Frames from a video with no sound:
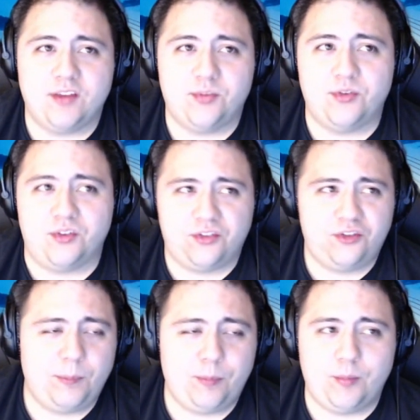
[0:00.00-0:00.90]
This was a
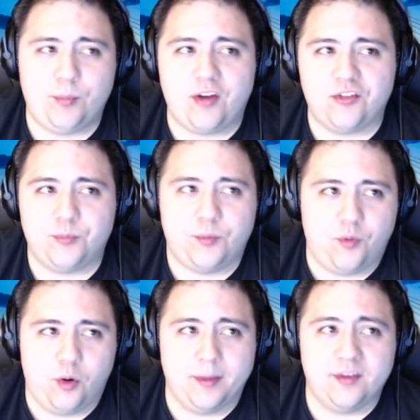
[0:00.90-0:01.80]
super impressive
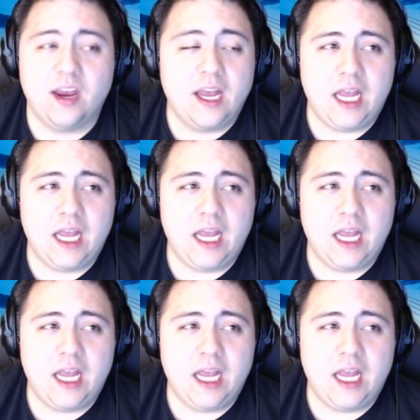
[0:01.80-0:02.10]
performance.